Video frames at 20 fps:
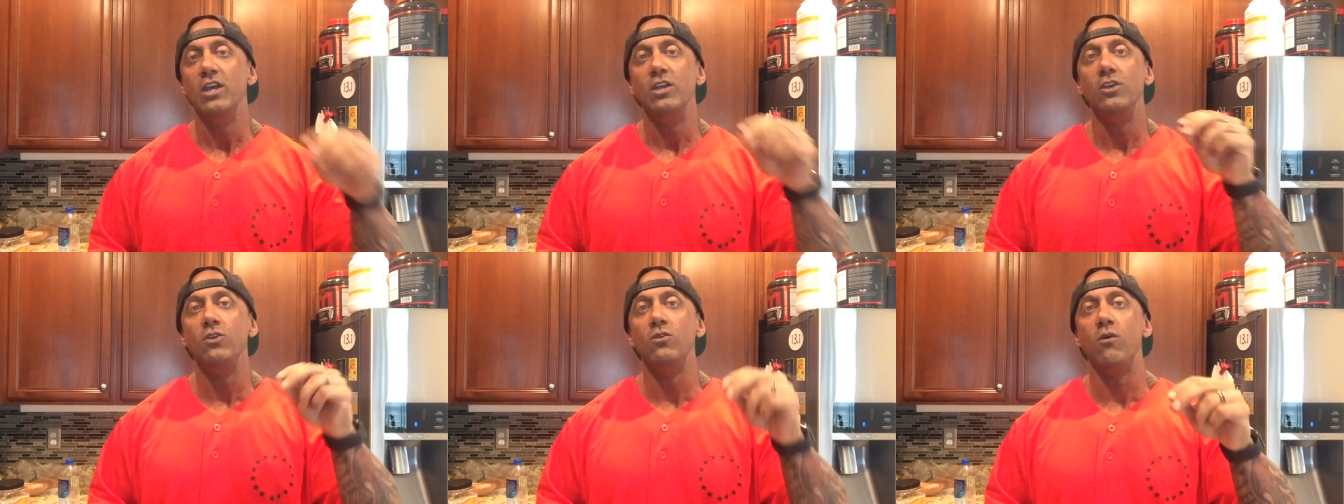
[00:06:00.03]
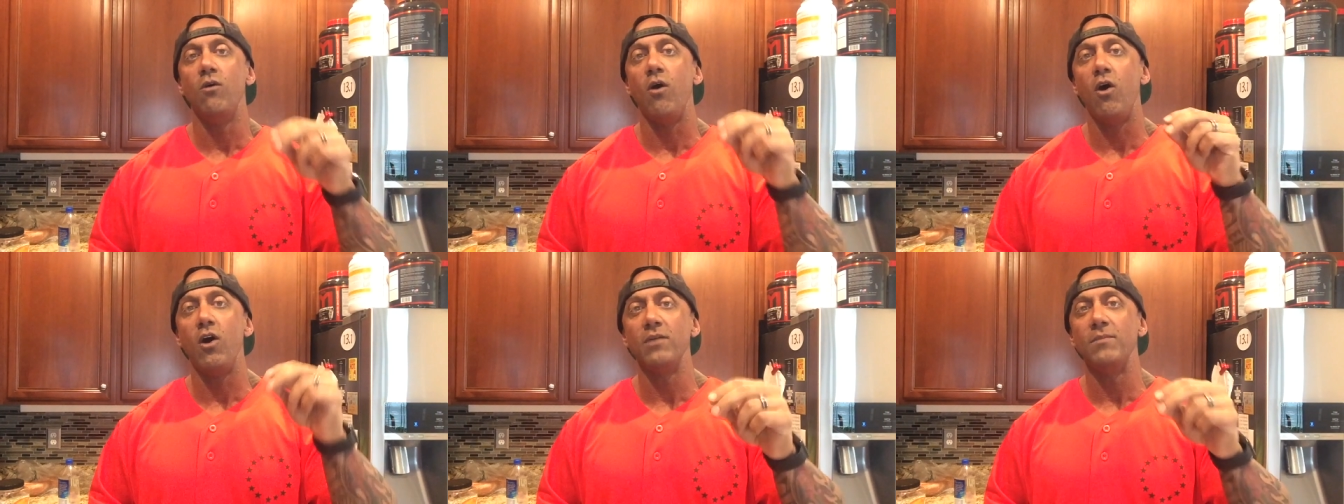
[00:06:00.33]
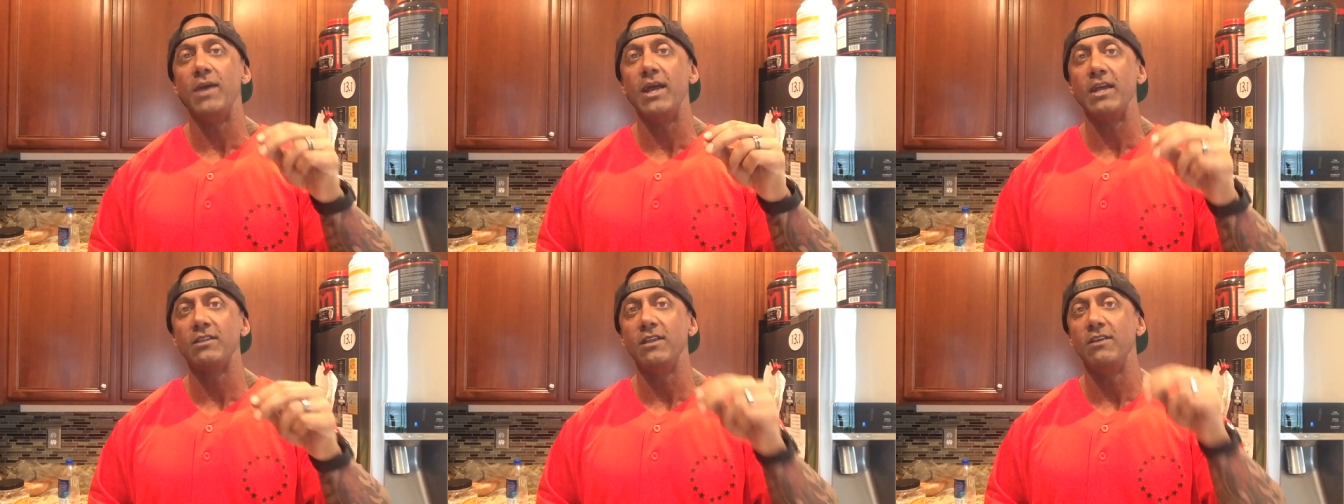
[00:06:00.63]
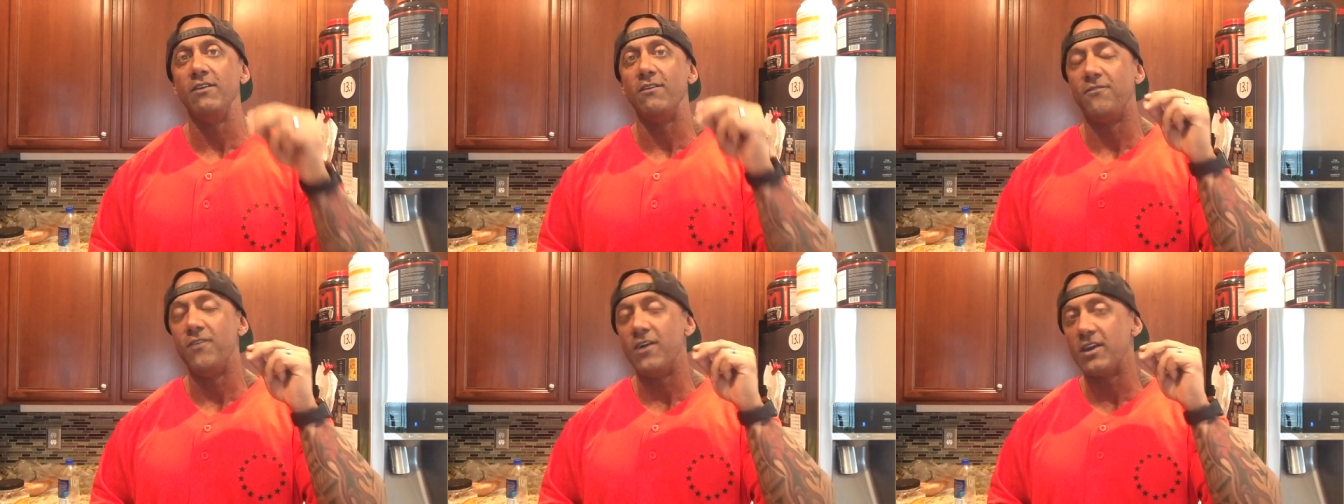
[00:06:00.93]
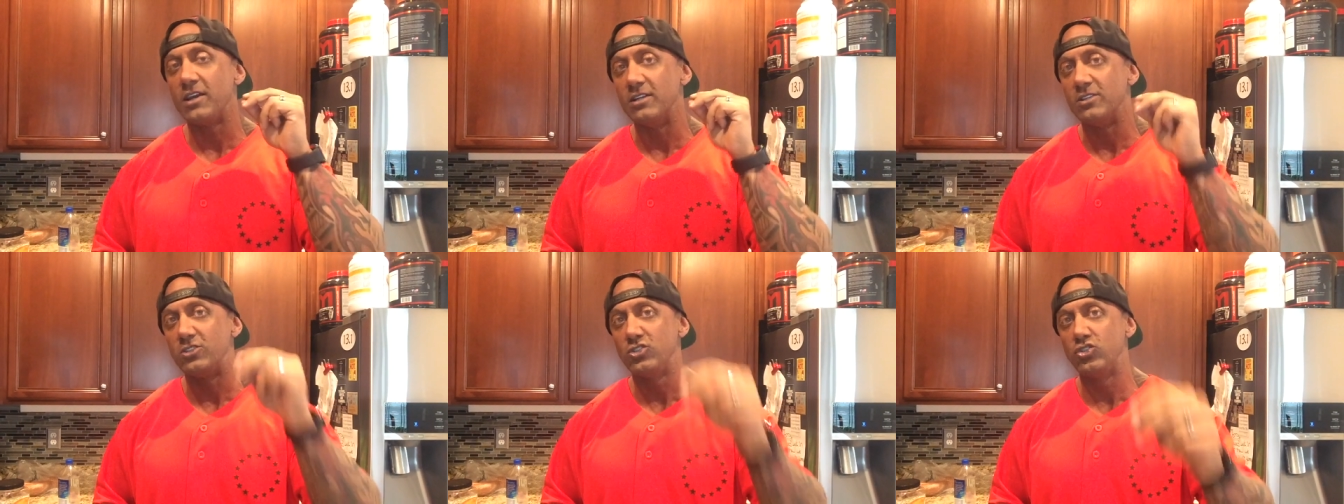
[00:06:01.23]
You don't automatically
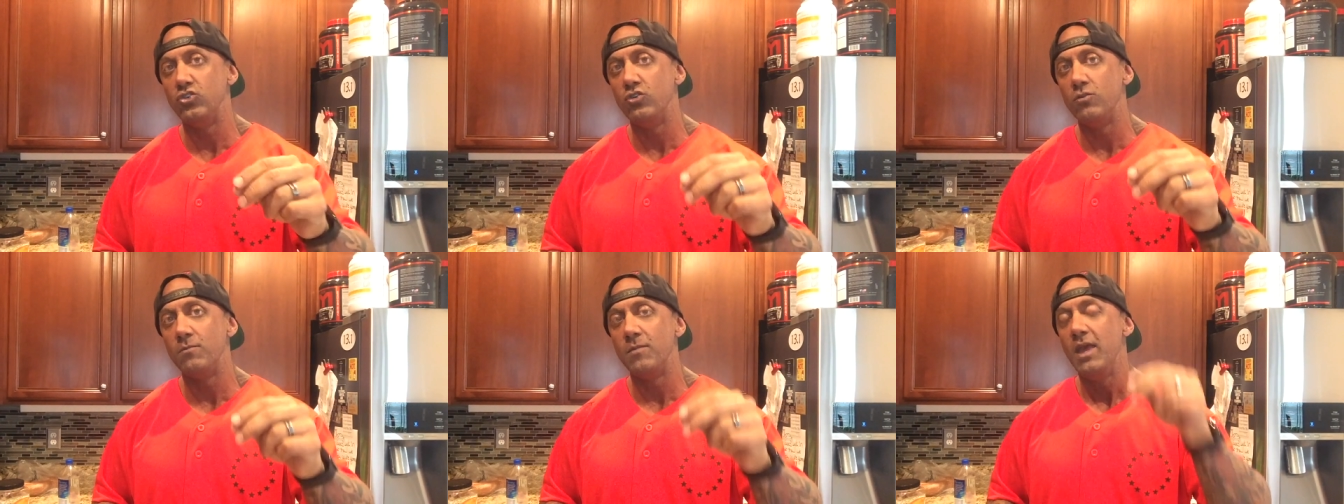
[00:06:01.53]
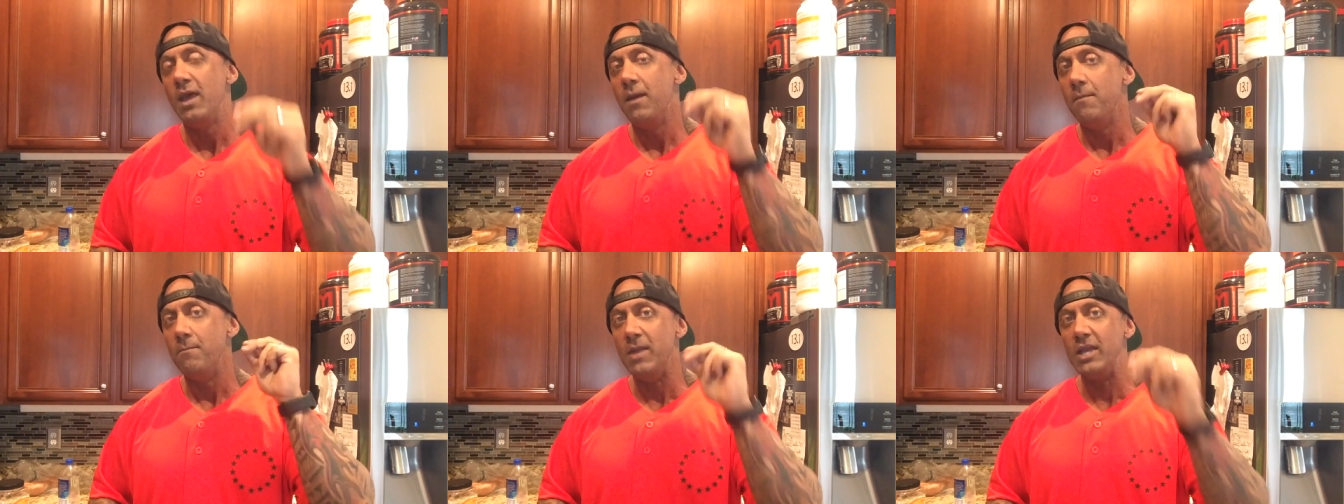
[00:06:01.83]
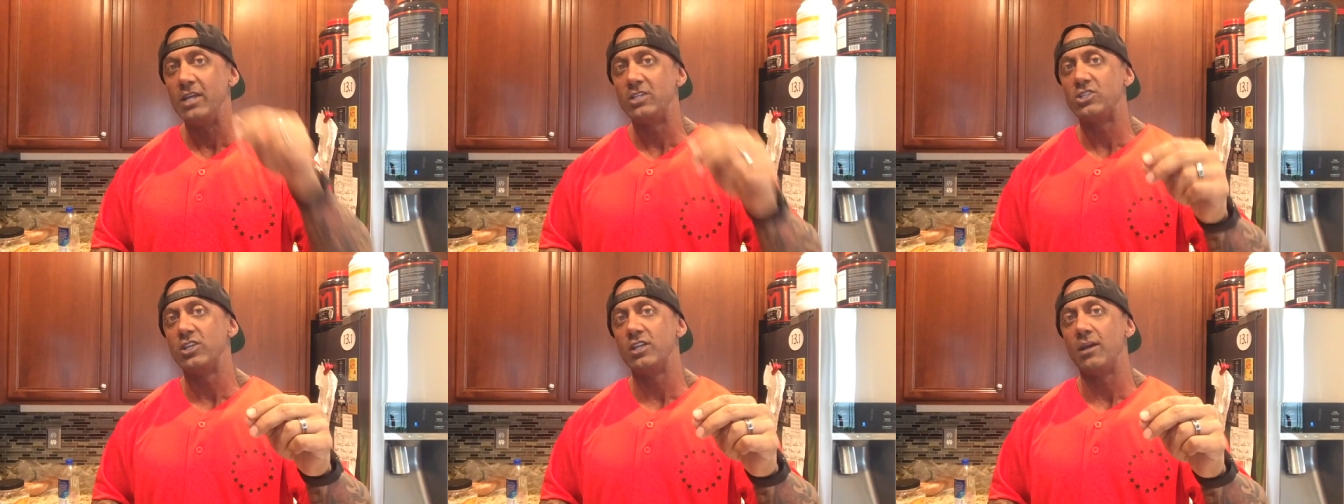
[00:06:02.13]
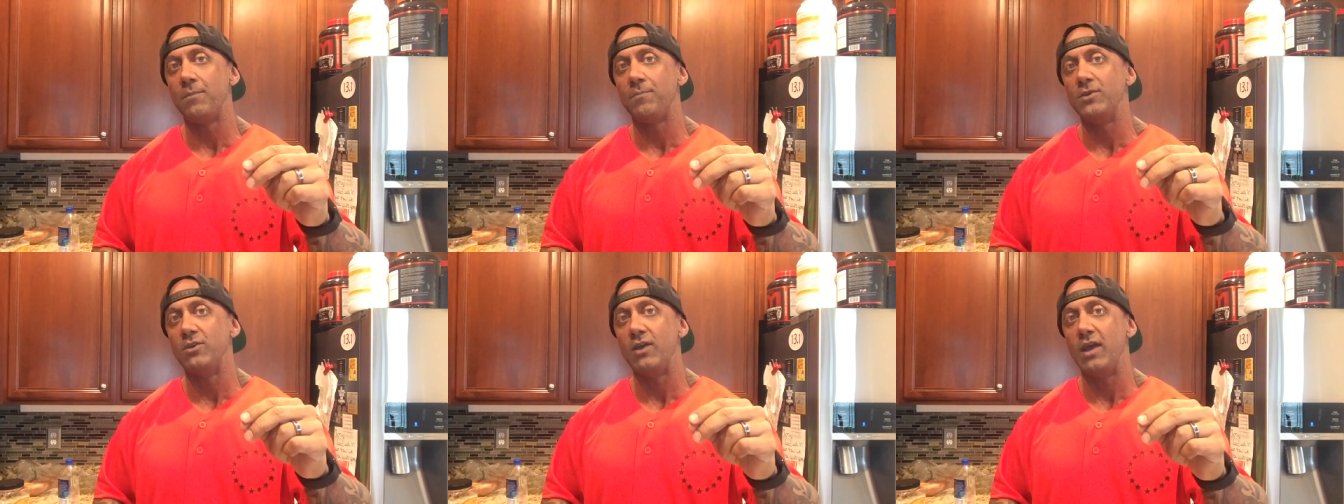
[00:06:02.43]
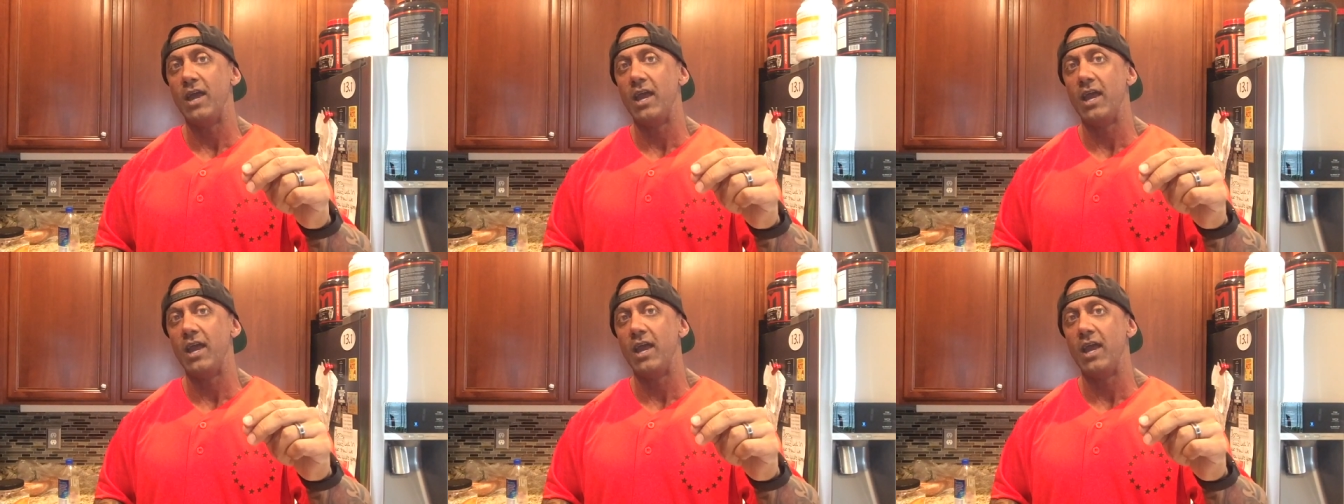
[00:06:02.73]
fucking assume, make shit up in your